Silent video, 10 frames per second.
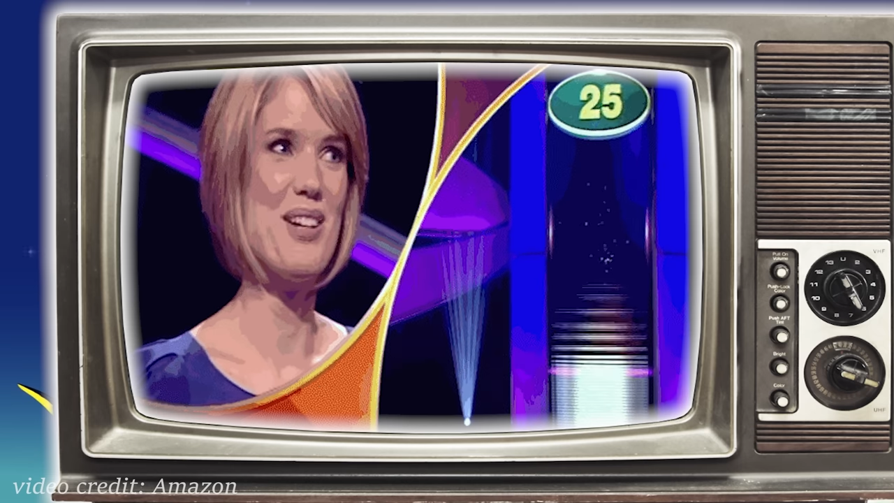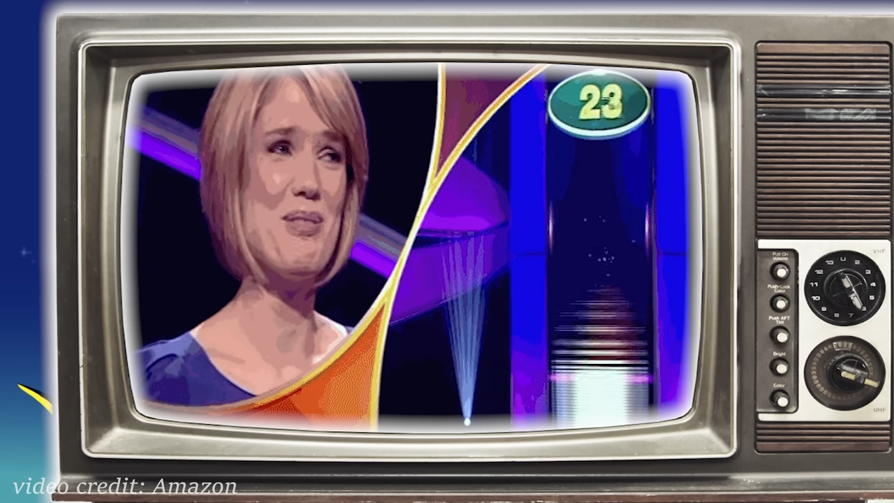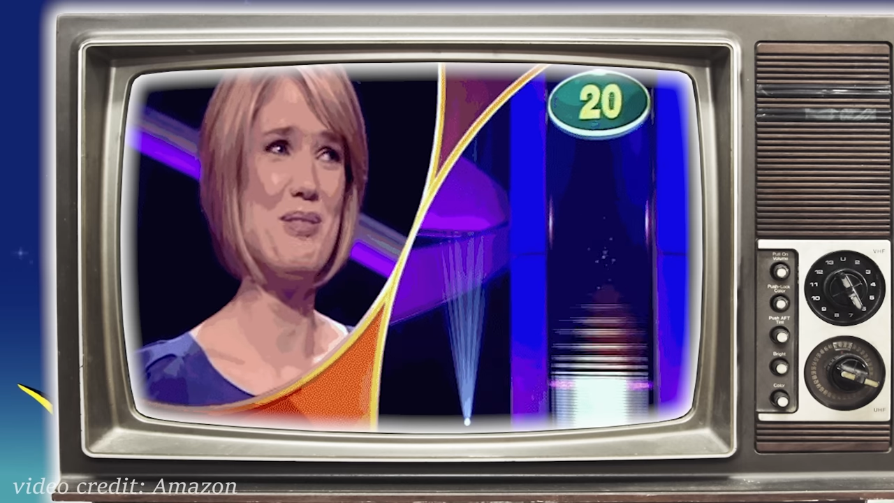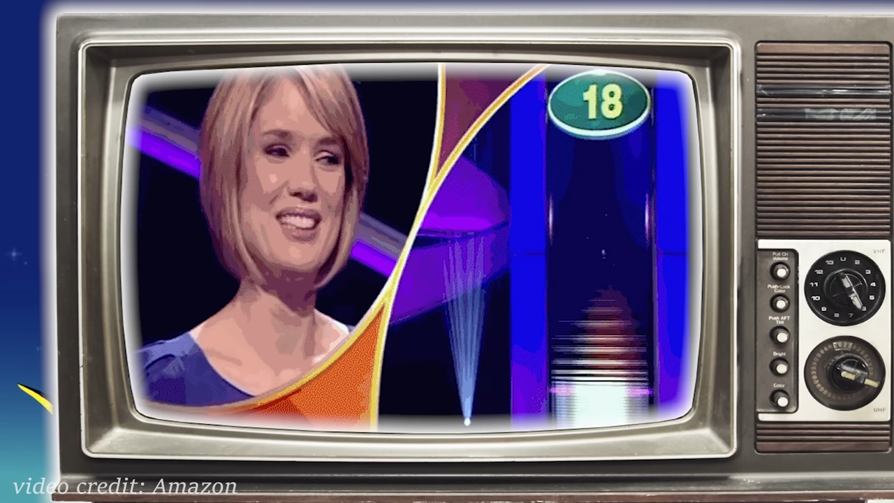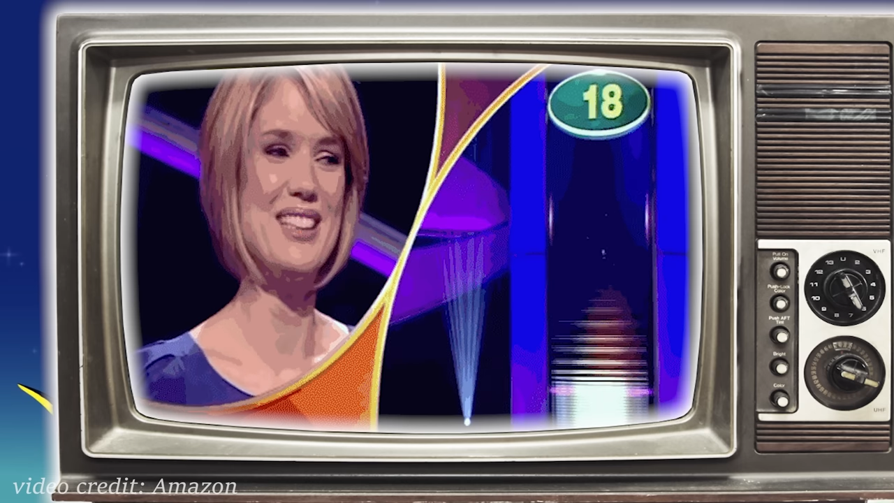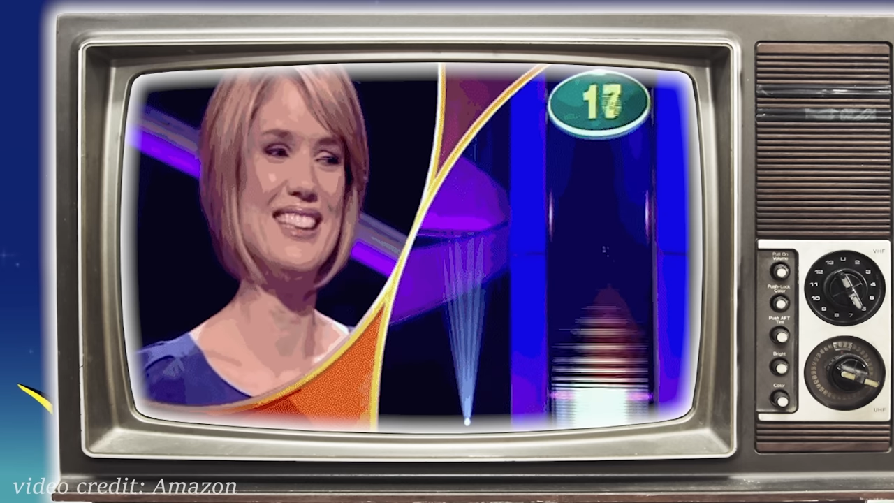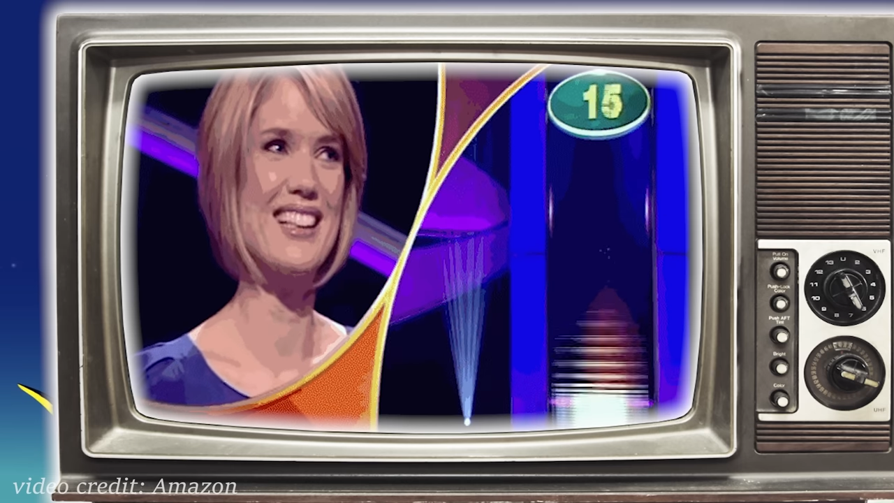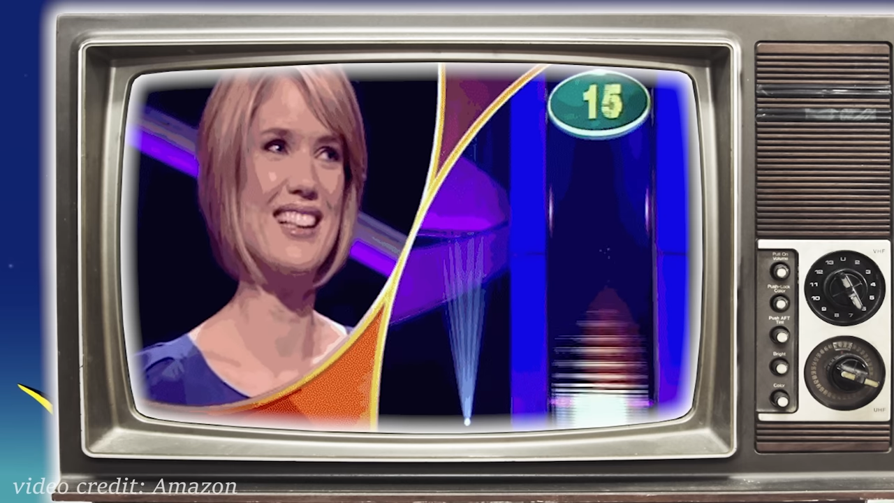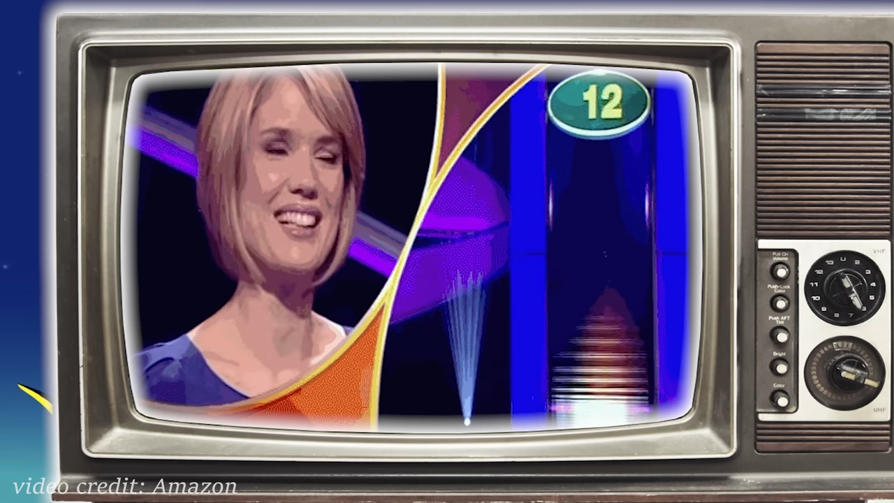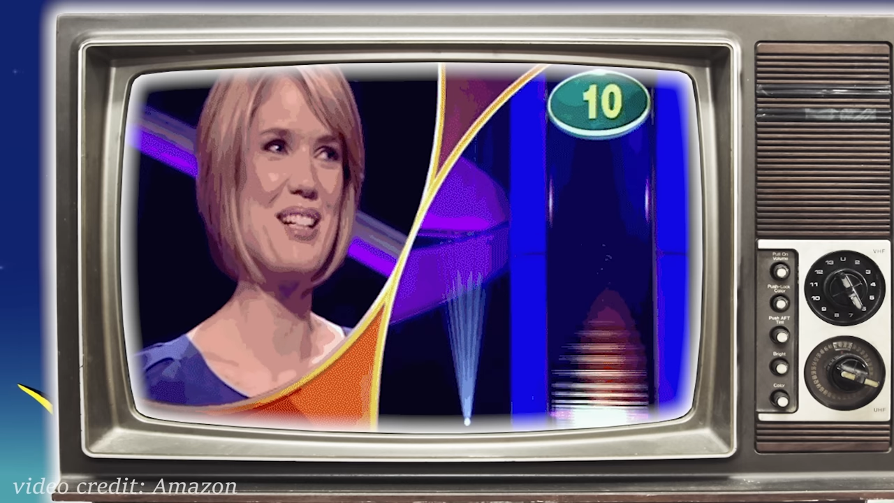And this feature
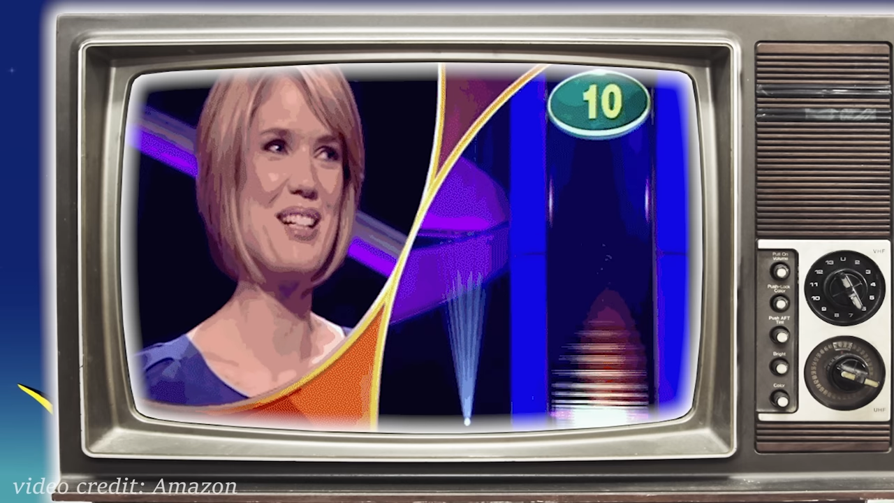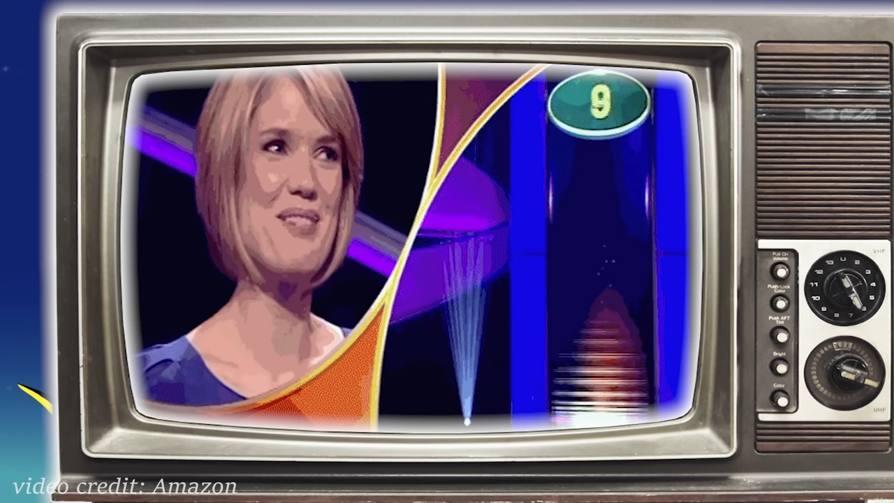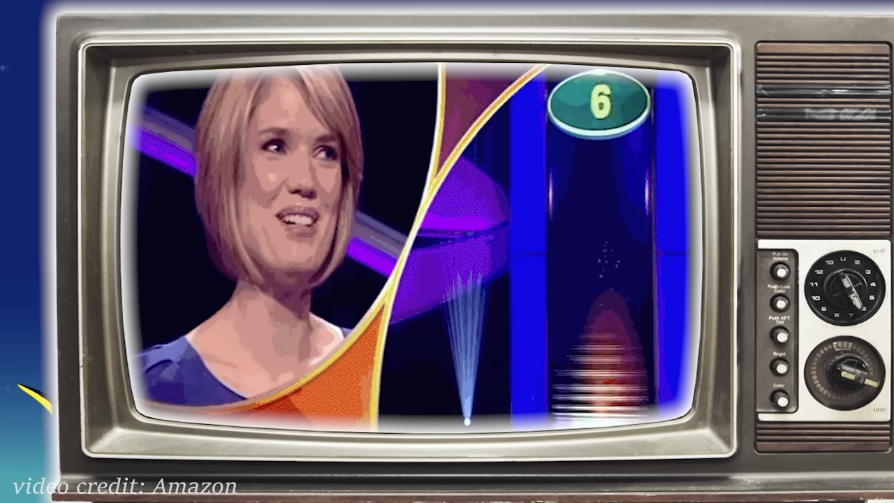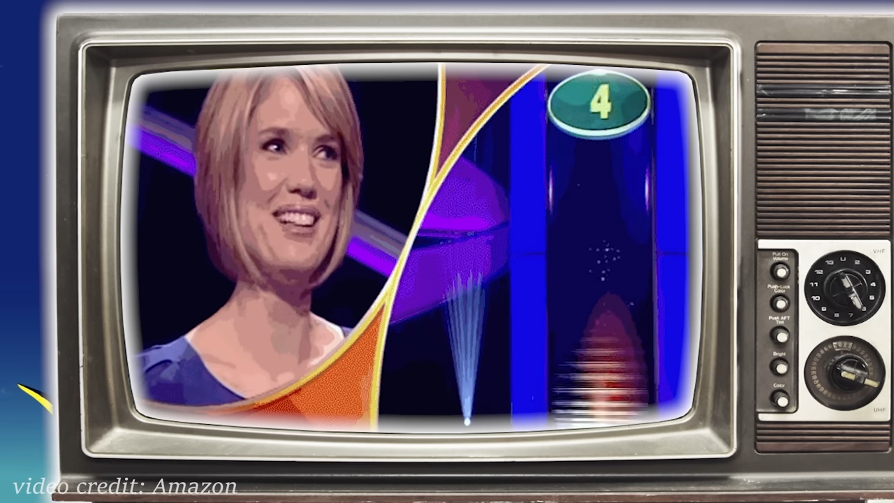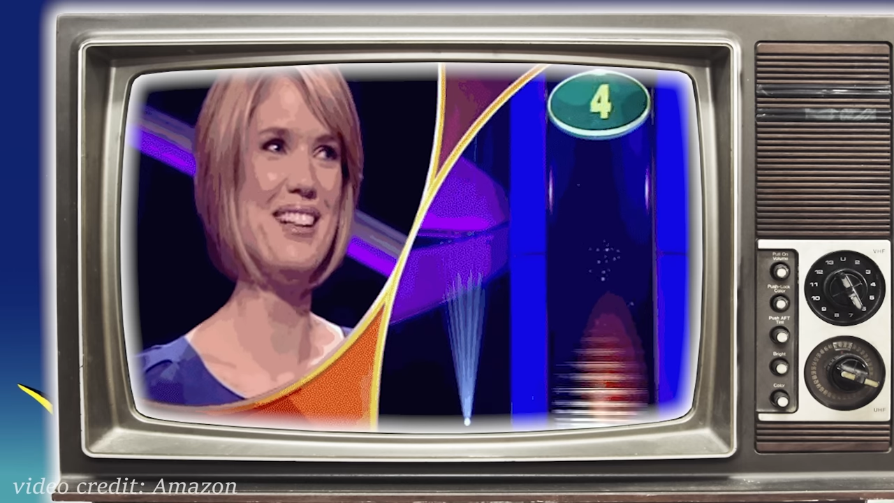is a complete waste